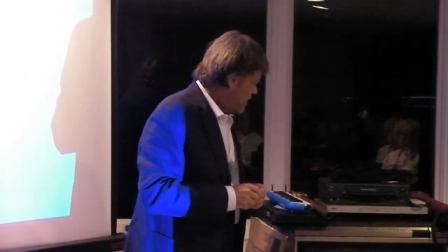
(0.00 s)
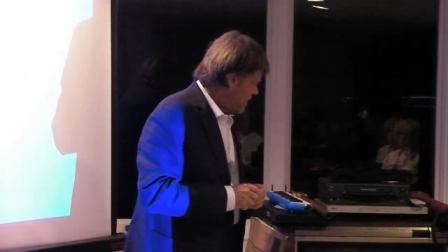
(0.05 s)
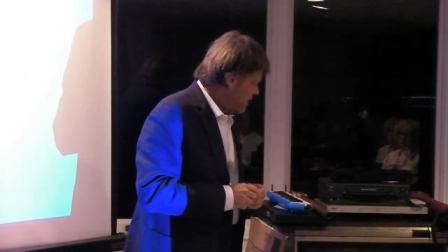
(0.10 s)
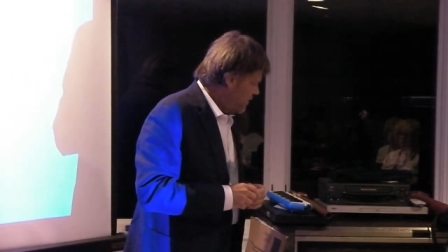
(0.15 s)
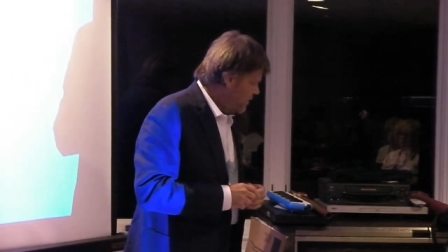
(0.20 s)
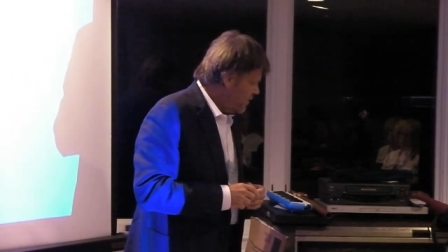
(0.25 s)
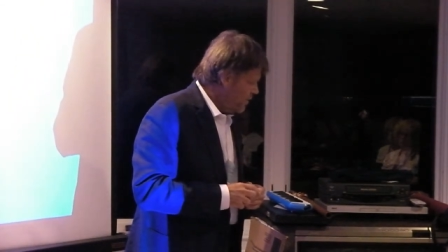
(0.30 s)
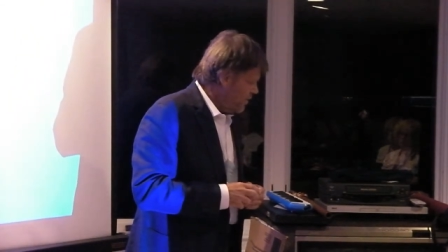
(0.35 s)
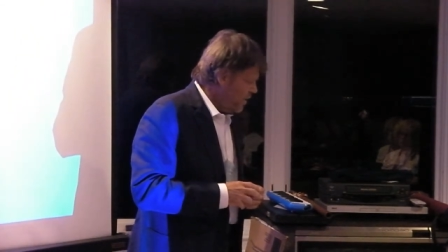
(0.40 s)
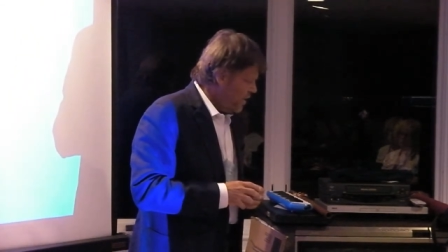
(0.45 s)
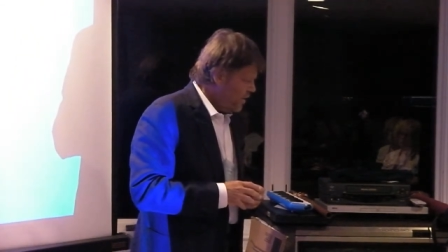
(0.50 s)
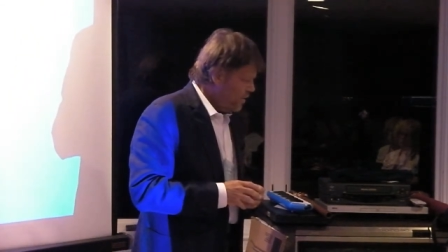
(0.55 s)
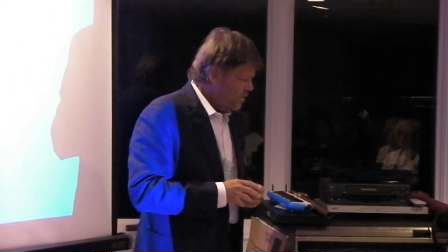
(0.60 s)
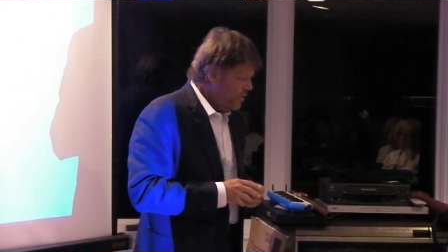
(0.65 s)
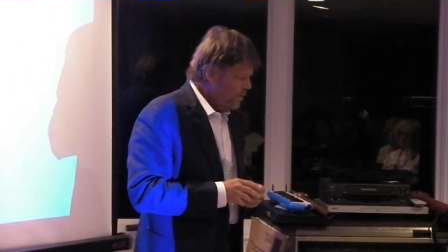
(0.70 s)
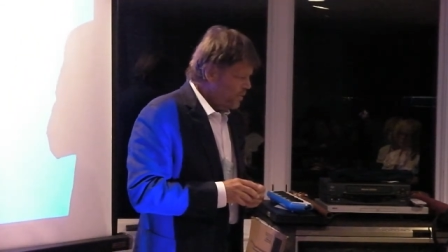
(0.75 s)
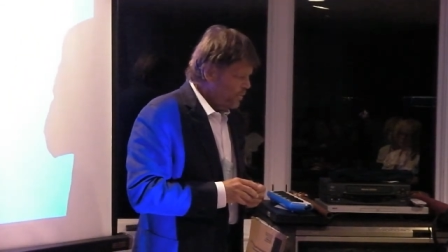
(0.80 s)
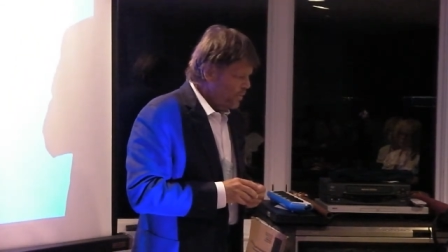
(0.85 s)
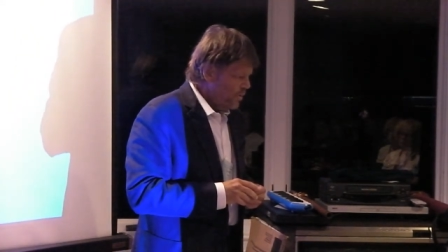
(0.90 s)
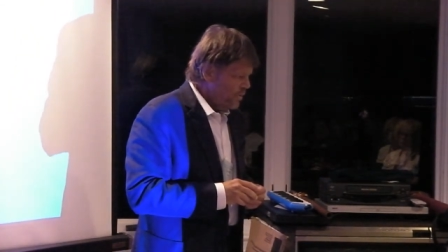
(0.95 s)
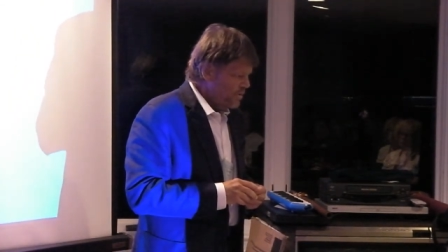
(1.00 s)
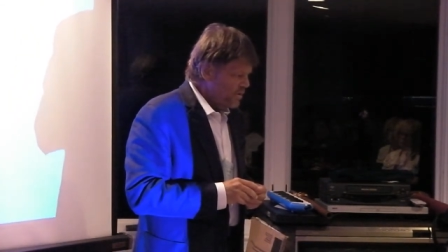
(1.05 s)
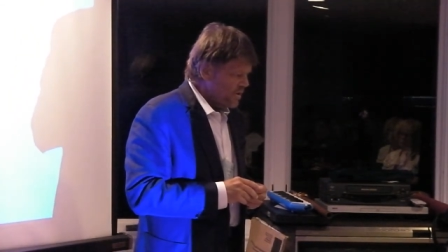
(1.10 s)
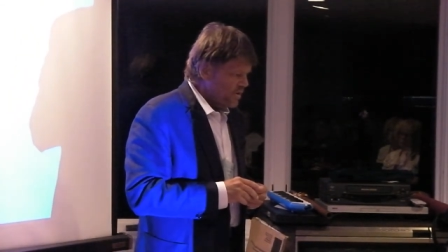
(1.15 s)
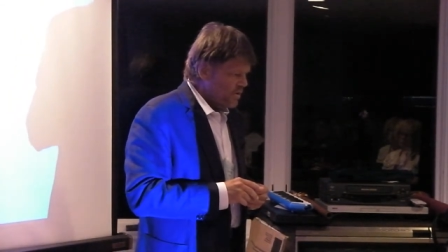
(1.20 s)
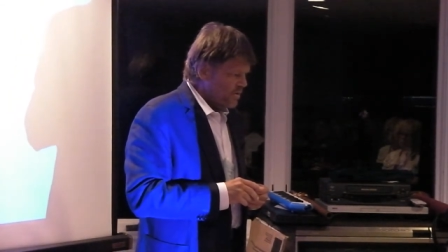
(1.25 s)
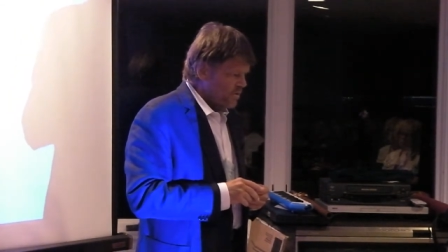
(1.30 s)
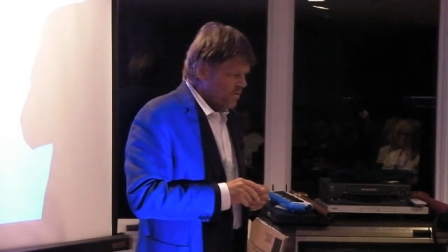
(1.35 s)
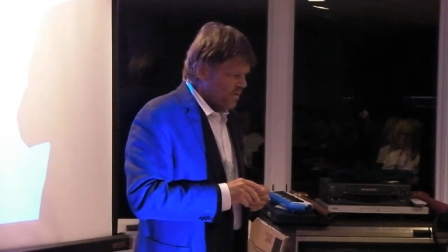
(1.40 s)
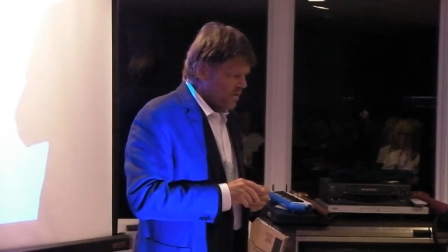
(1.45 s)
And even though I owned a music
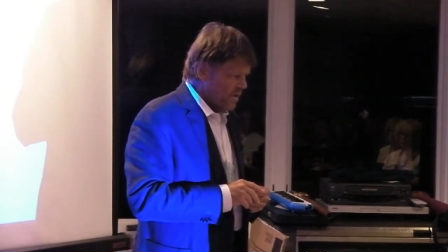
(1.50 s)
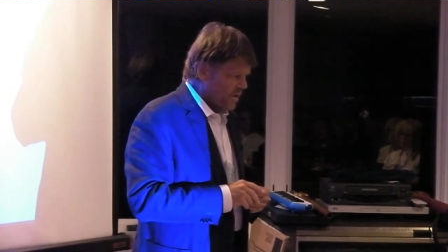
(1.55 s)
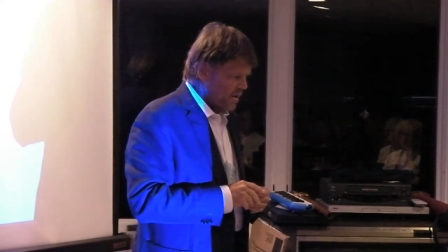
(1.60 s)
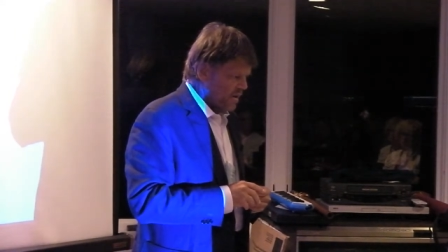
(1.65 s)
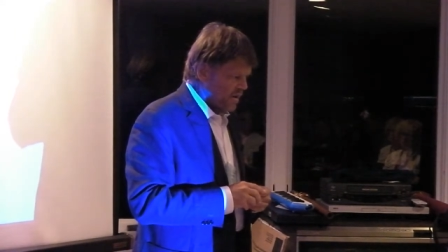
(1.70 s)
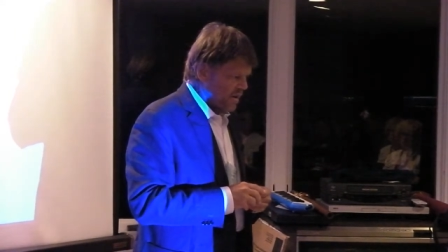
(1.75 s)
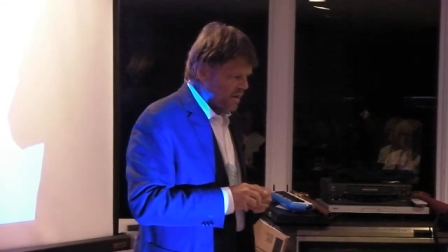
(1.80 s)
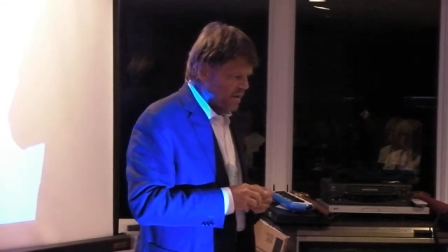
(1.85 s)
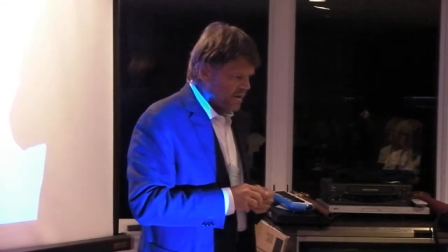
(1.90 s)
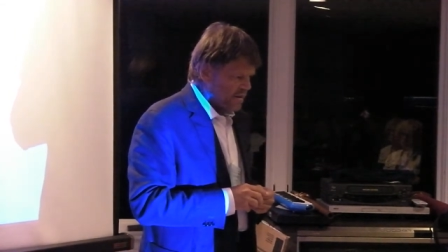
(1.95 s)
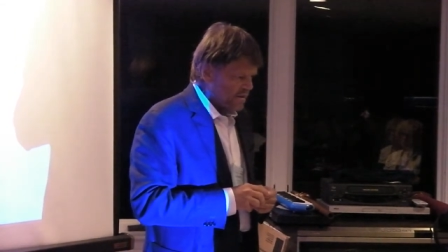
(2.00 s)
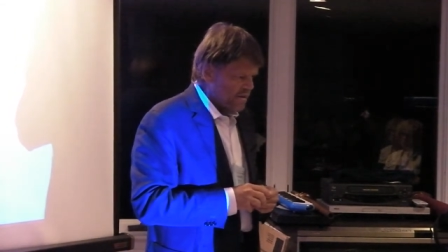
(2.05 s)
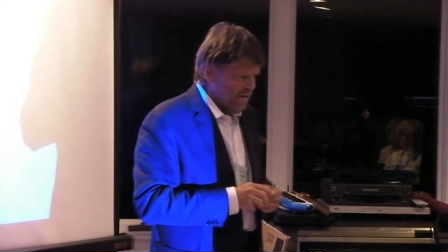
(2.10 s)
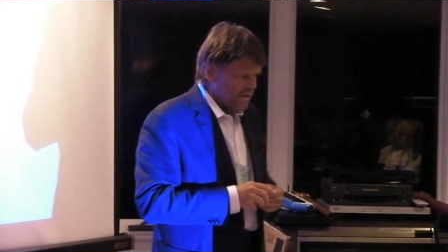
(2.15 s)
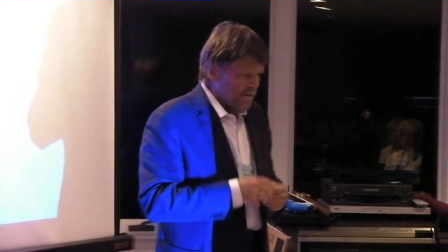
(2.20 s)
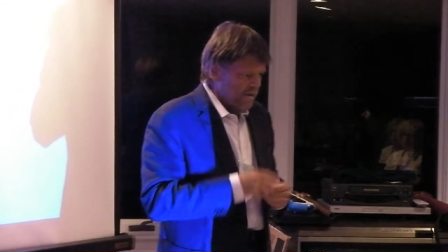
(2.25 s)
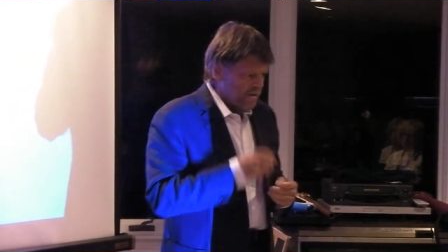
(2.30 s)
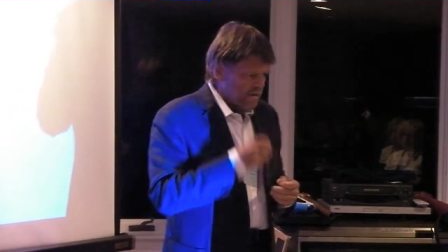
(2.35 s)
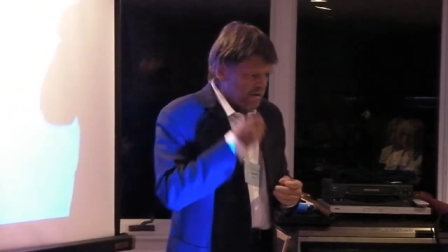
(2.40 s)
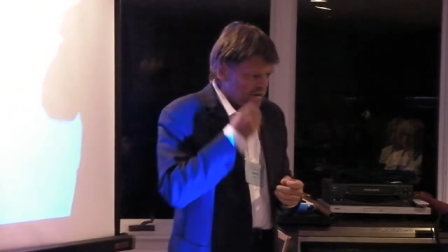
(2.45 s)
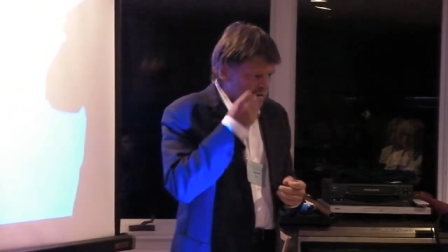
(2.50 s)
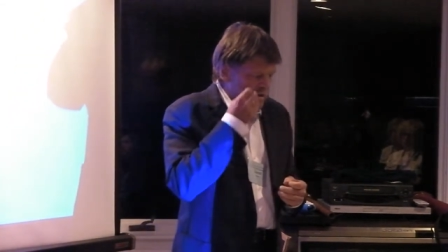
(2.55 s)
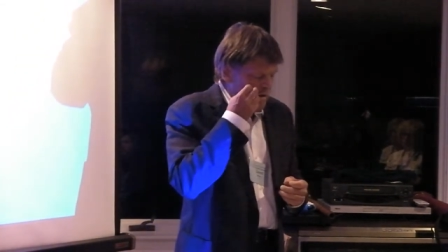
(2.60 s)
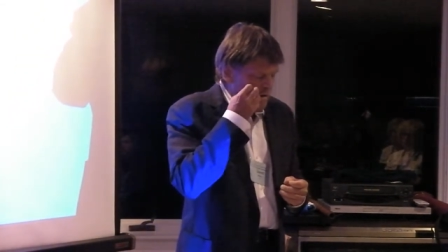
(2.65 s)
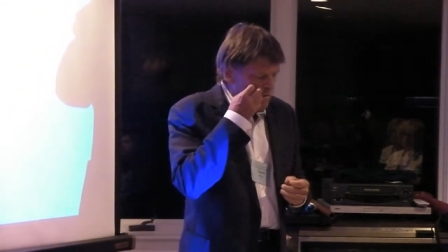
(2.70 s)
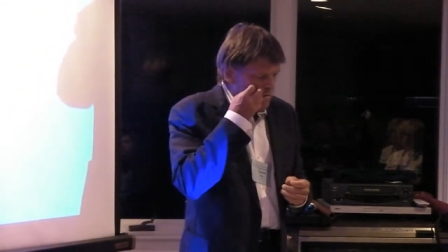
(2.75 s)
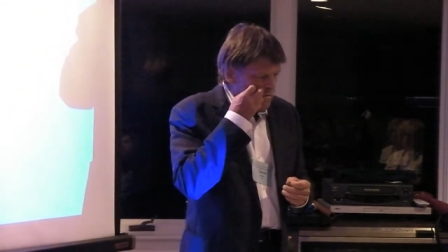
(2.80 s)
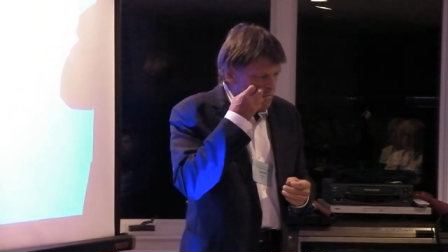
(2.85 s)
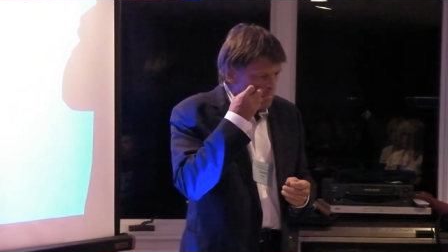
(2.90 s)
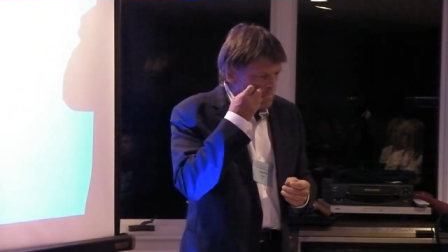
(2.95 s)
store, I
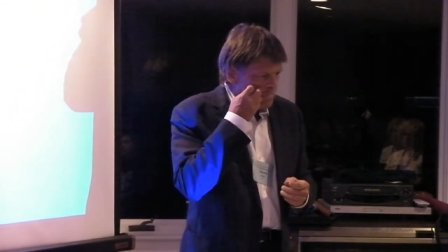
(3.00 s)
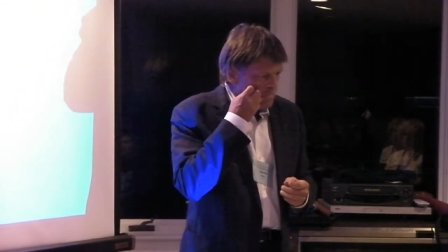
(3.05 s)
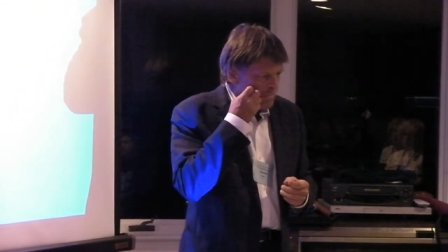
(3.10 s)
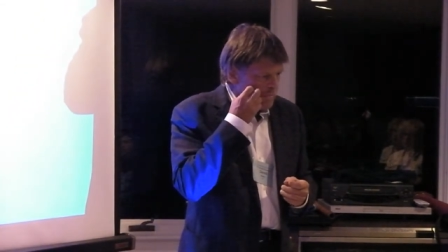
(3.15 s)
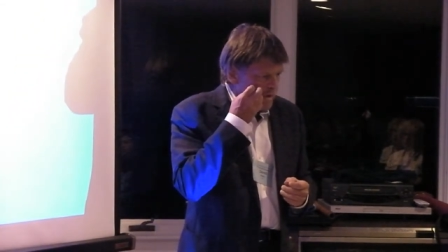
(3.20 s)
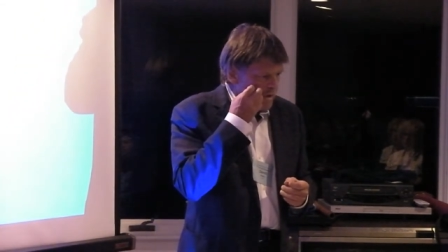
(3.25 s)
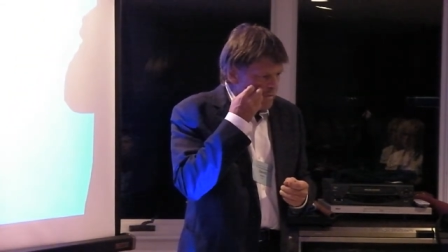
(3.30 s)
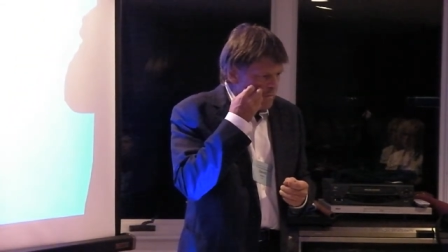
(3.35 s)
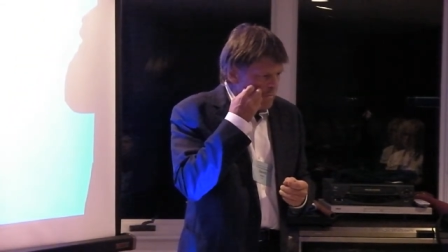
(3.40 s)
owned many